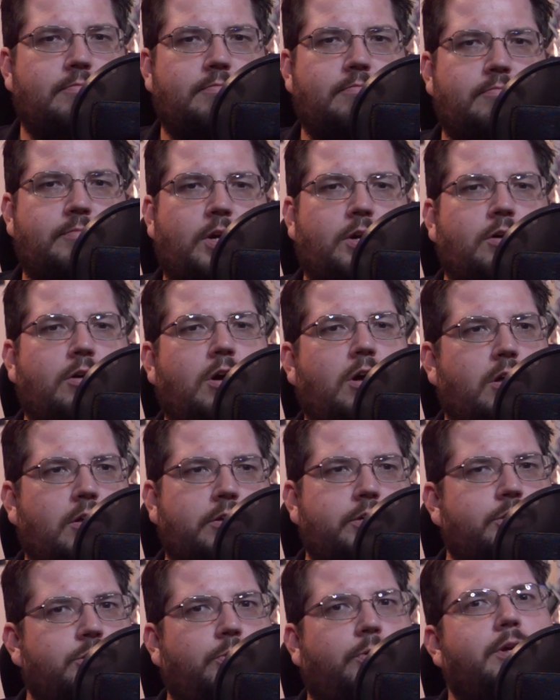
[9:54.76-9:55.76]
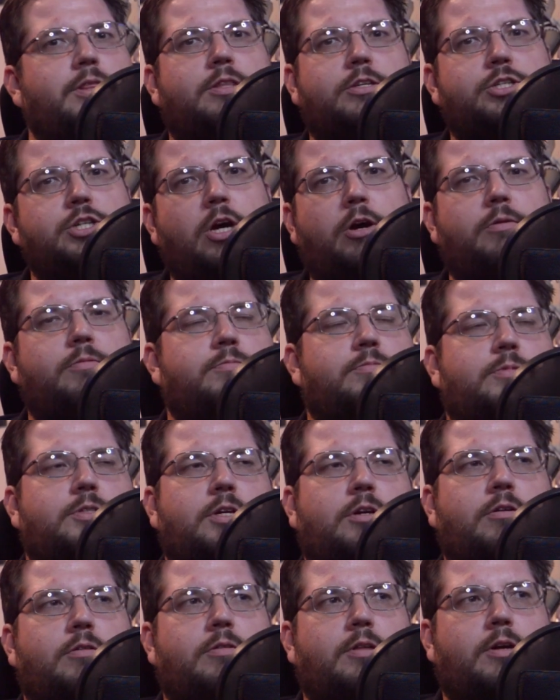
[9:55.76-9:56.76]
they're all enjoying the show.
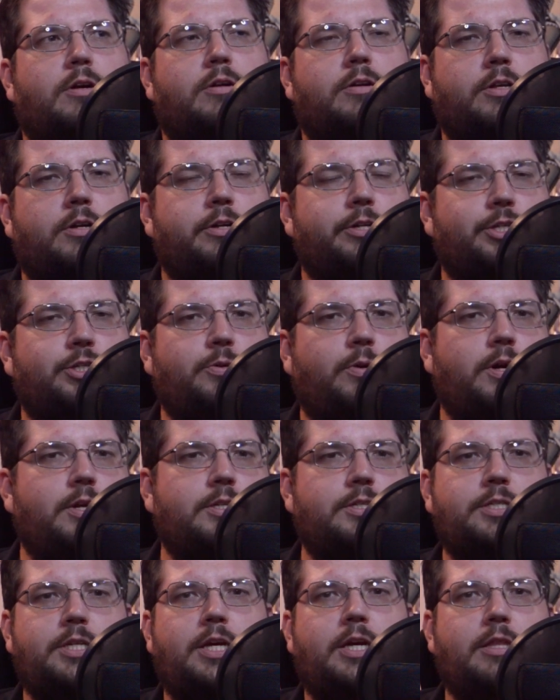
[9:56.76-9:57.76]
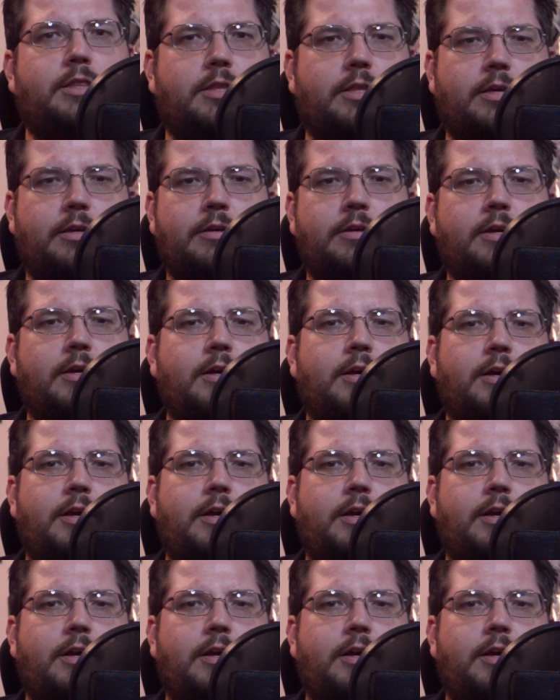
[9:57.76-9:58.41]
So they're they're enjoying seeing the